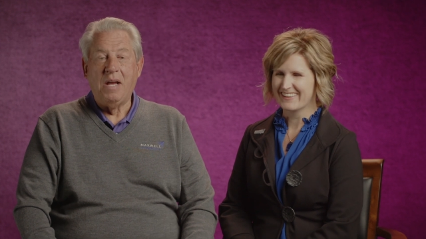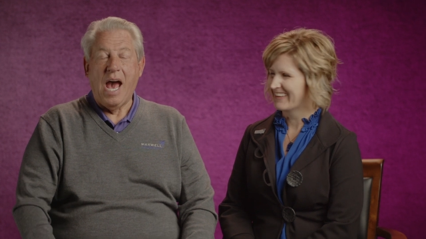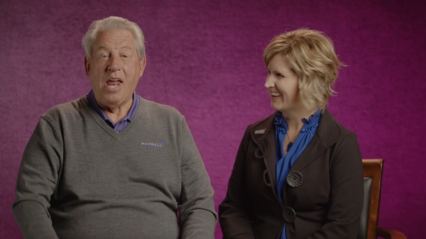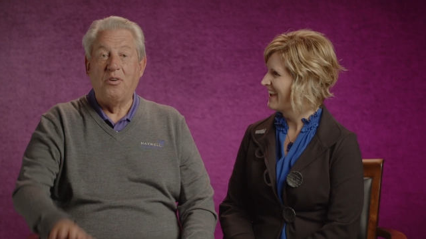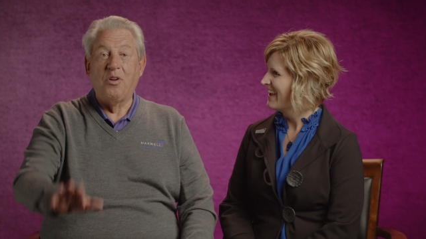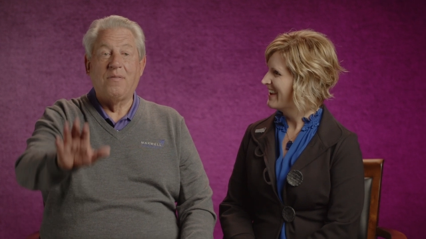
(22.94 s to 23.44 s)
Speaker 1: I
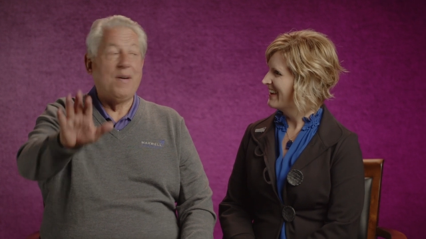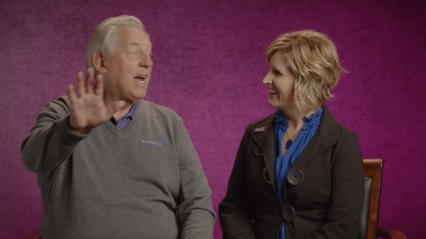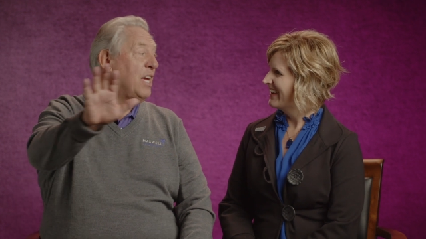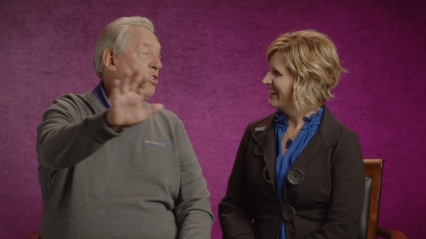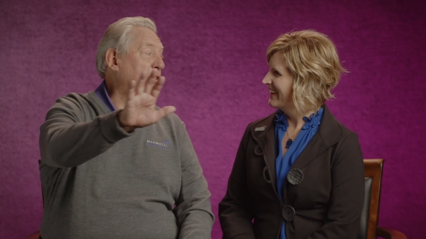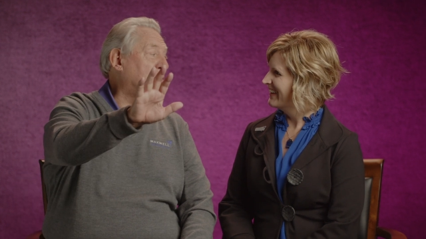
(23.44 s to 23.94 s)
don't know if I
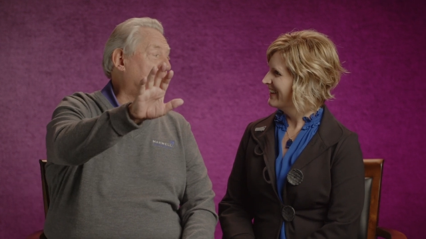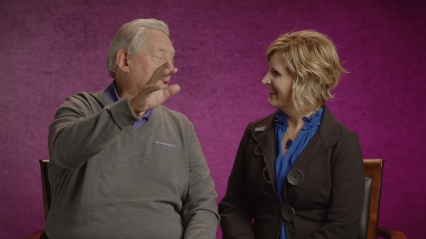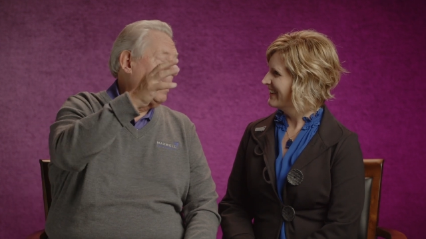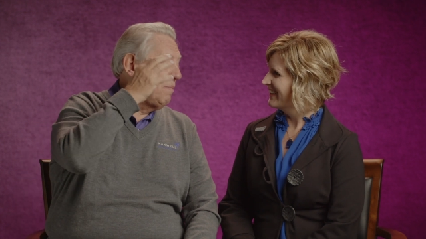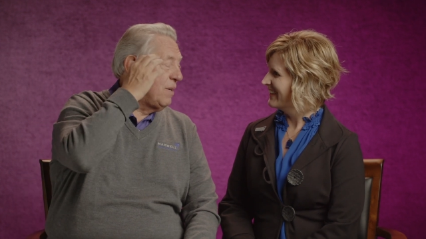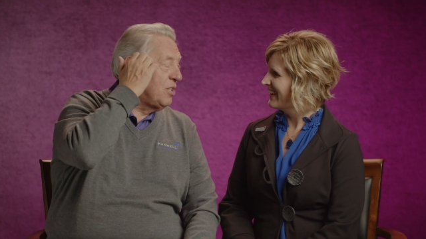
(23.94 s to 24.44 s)
can do three,
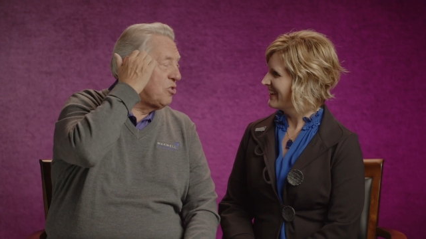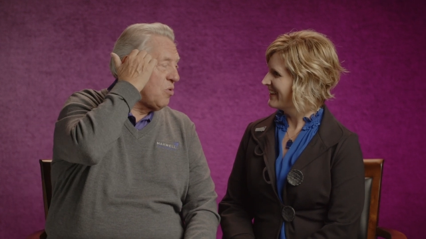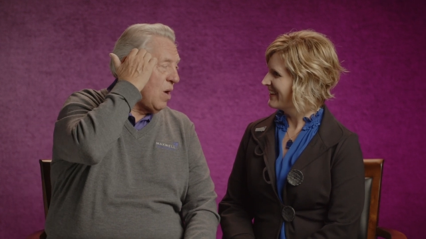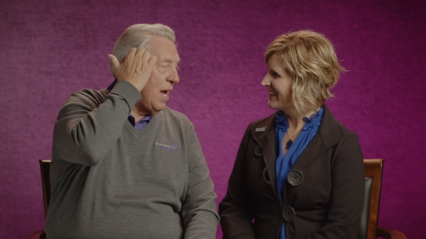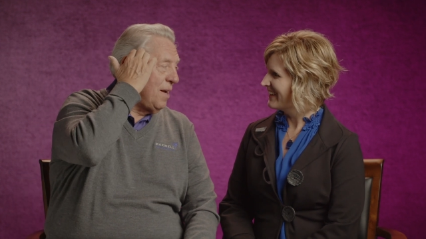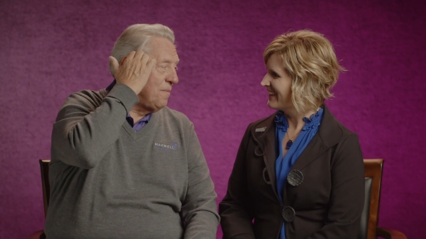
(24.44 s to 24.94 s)
but let's
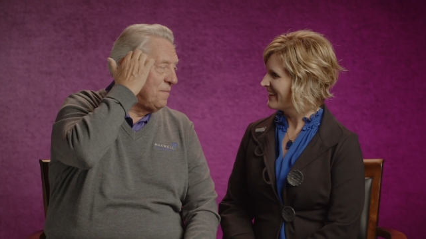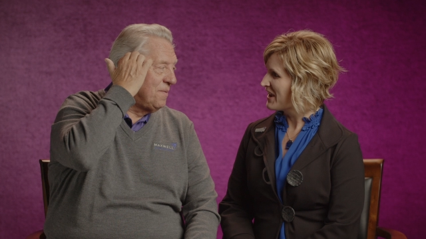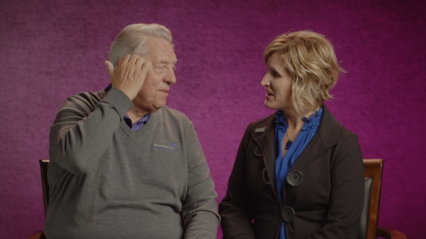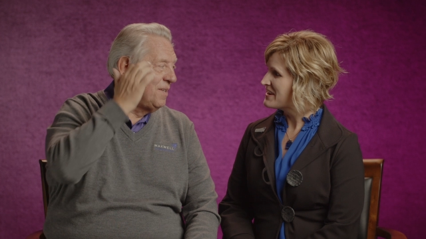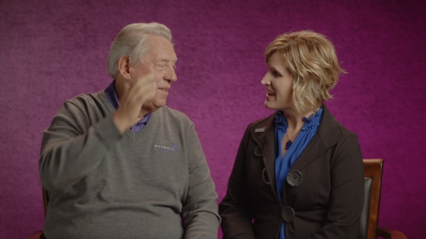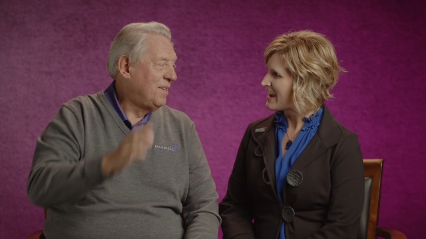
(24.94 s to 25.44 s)
try it.
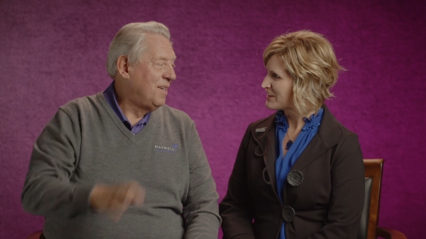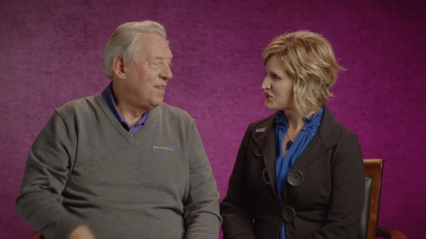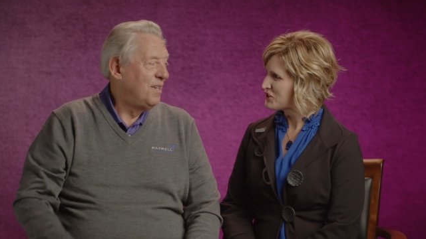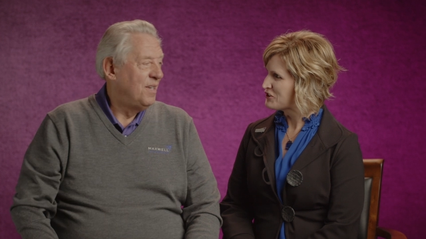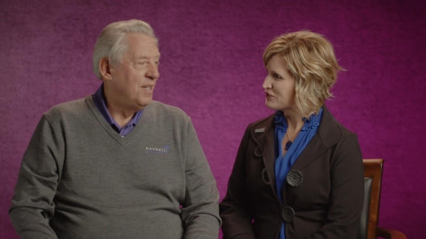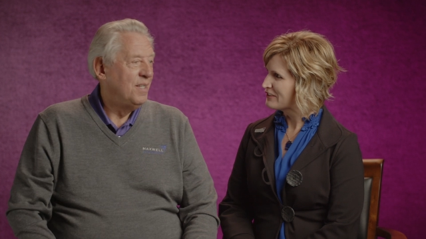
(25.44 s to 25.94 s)

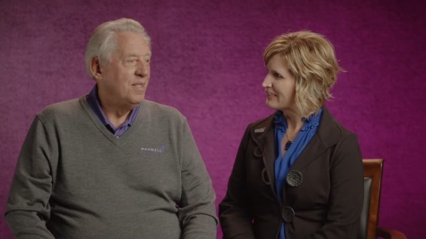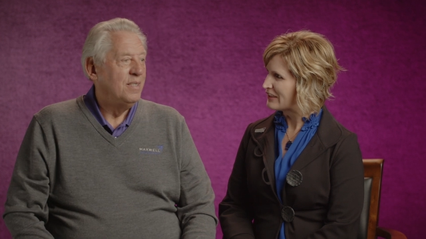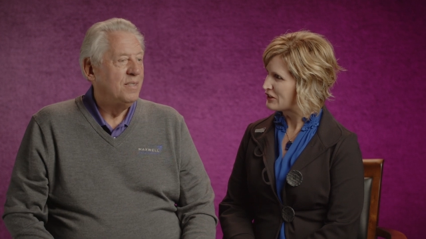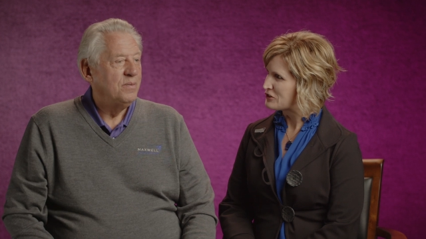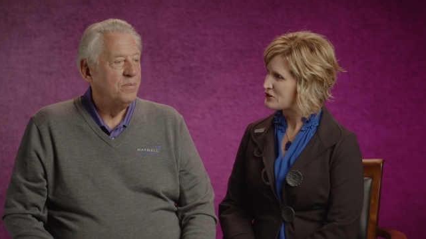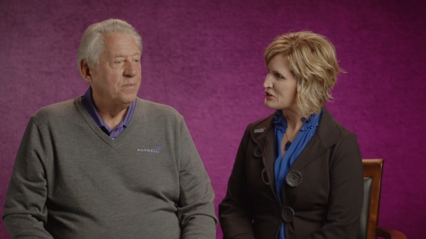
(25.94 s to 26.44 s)
Speaker 2: National
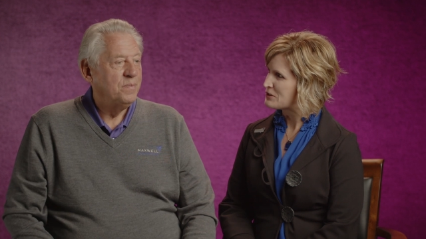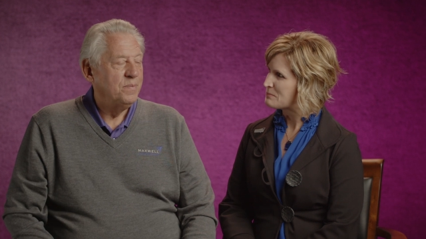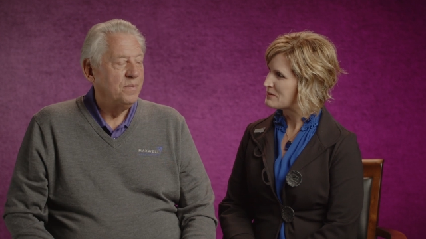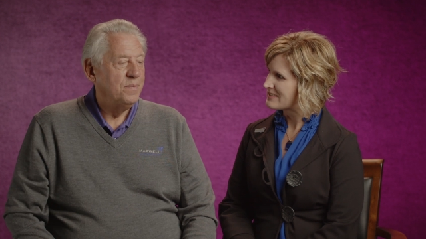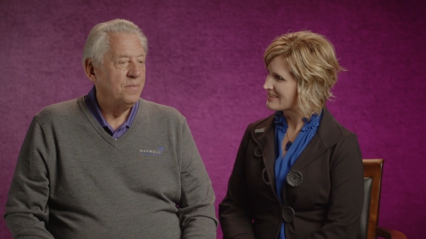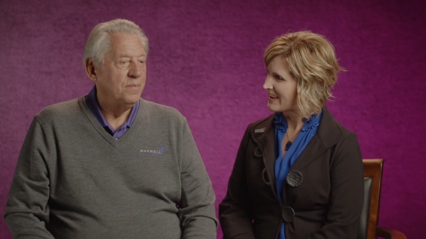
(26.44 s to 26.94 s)
Leadership
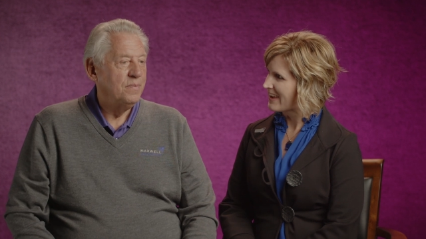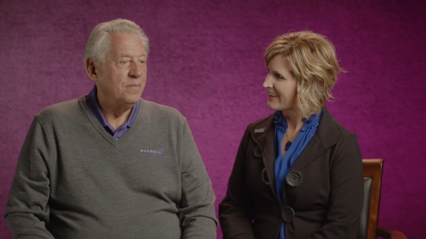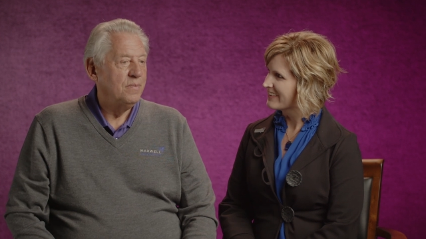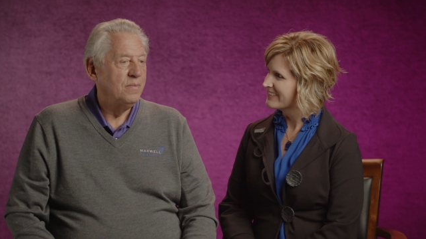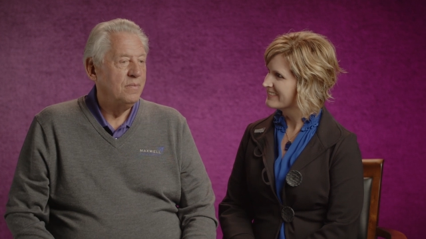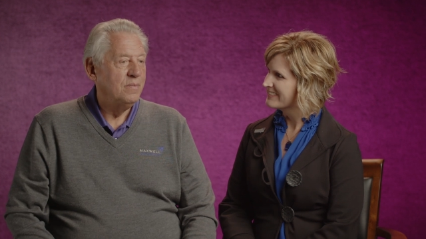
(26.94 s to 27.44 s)
Day.